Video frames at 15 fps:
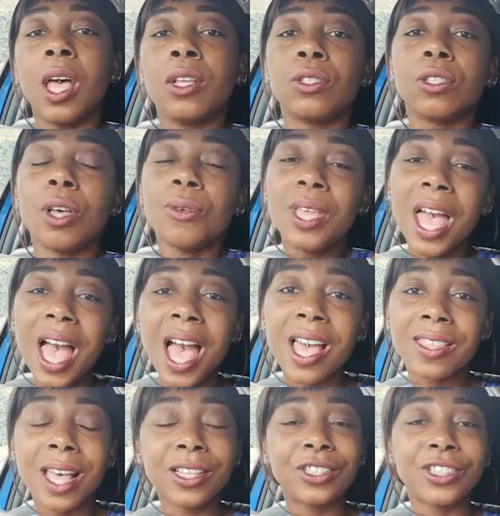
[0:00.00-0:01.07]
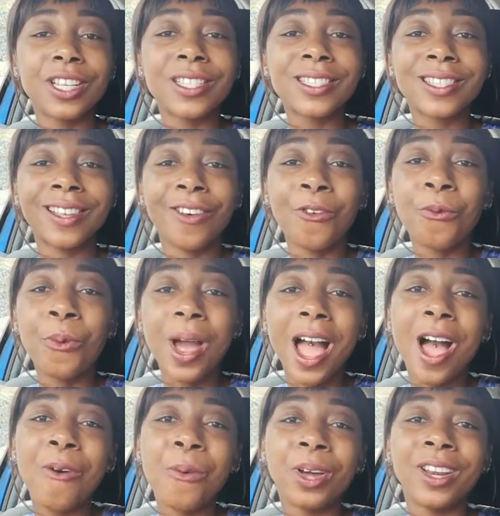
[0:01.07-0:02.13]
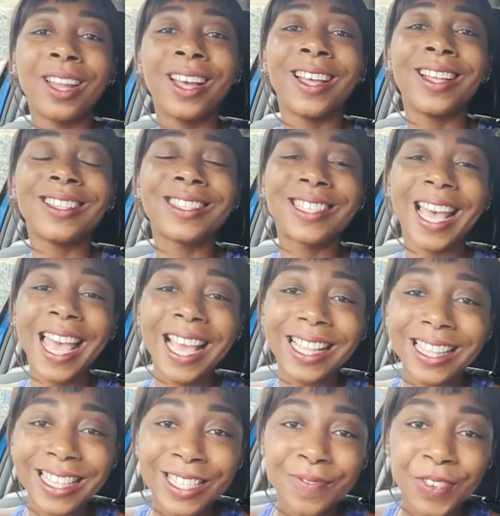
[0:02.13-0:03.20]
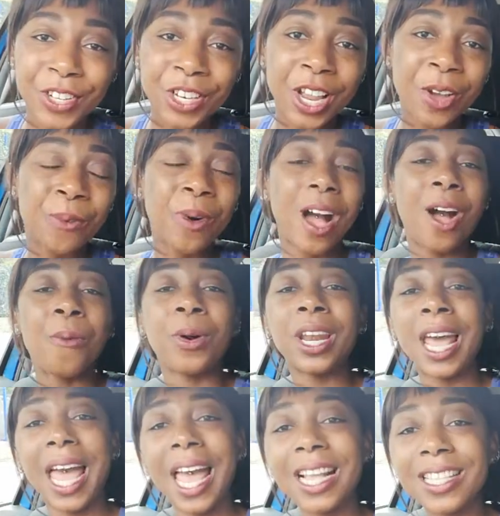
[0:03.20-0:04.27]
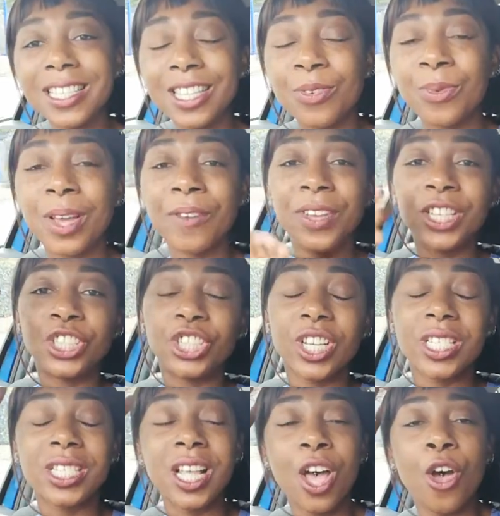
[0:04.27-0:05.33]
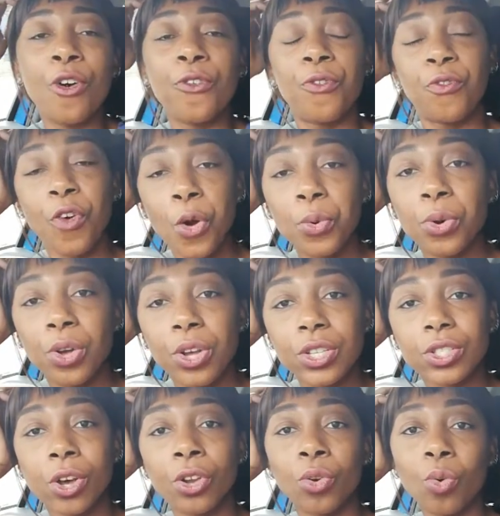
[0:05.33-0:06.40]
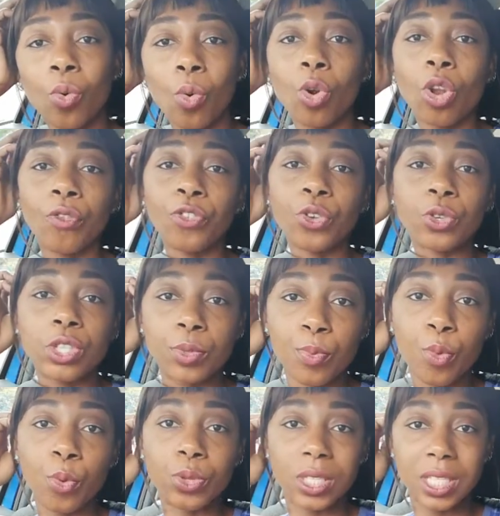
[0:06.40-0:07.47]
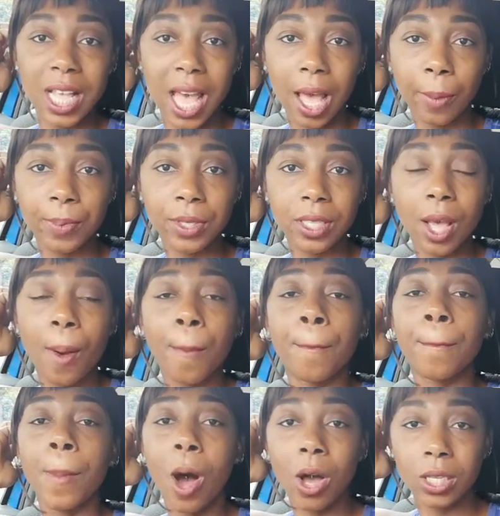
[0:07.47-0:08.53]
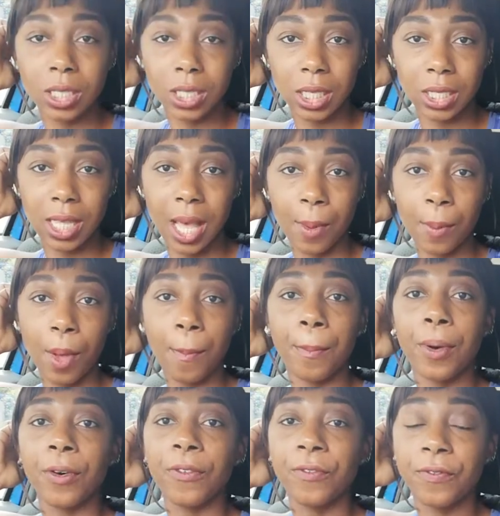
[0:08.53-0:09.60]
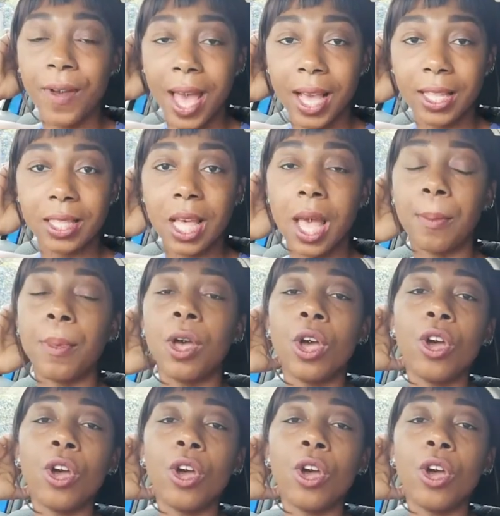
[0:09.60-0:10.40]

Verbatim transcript: So yeah, that's just where I want to take this video, and what I want to end it with is just focus on all of your small steps, master them, perfect them,